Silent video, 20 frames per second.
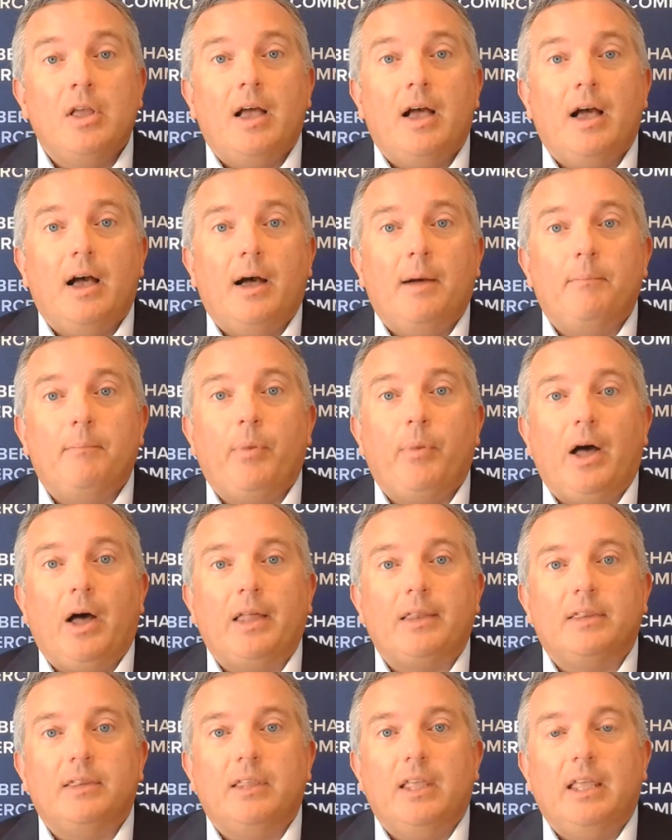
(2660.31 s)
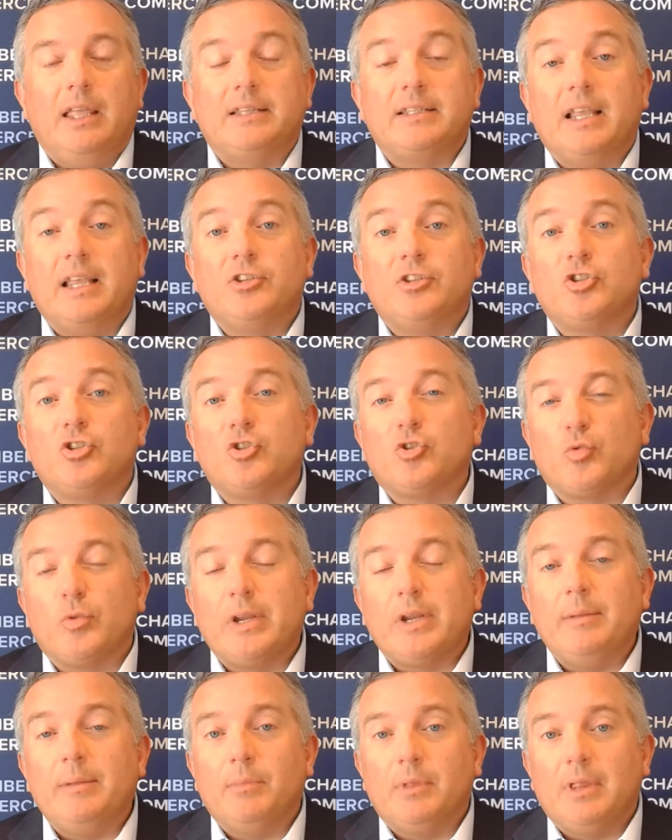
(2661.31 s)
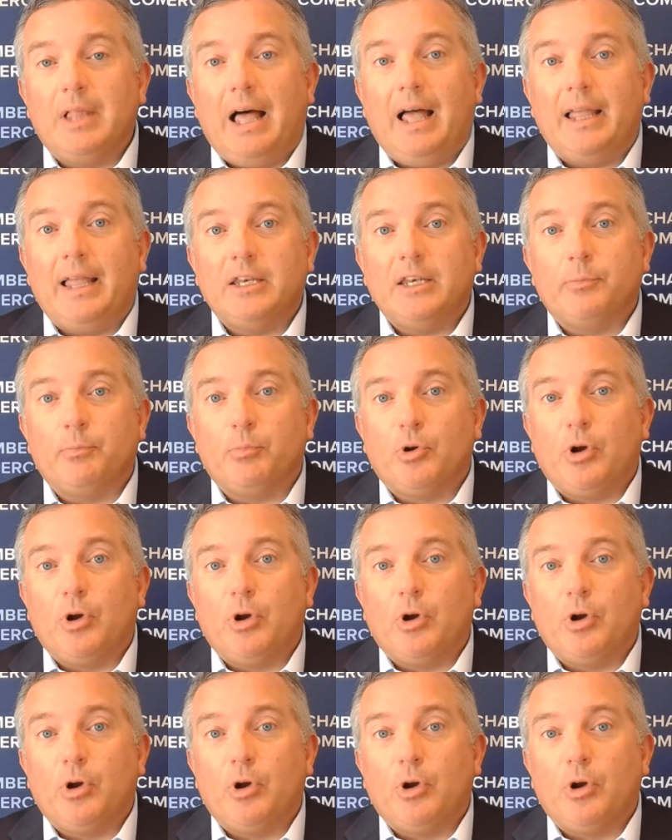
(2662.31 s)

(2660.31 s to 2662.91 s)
uh, but it's a streamlined